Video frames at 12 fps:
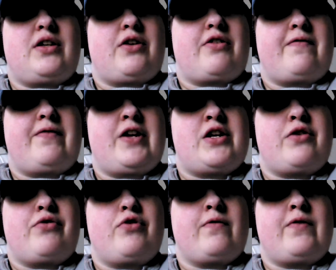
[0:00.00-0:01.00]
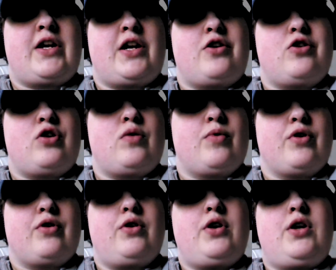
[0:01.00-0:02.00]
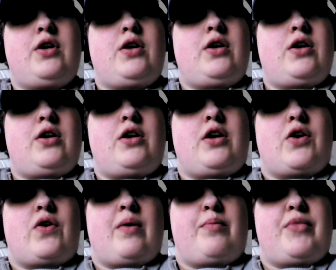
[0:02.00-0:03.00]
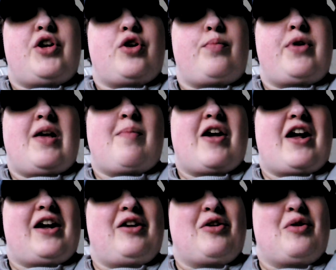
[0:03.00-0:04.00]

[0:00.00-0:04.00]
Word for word: you know, to feed you through your feeding tube or, you know, empty your pee bag